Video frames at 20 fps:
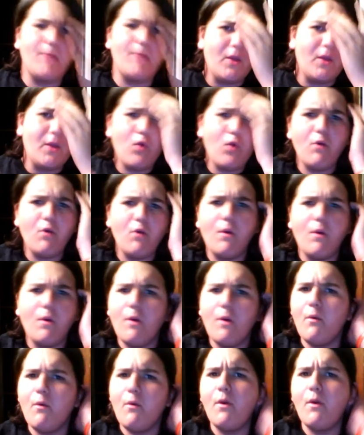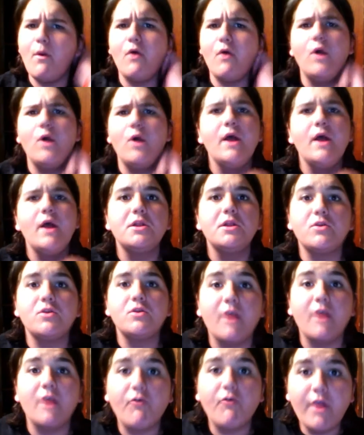like, whoa. So
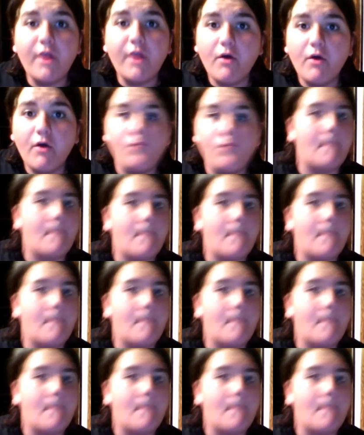Del Rio,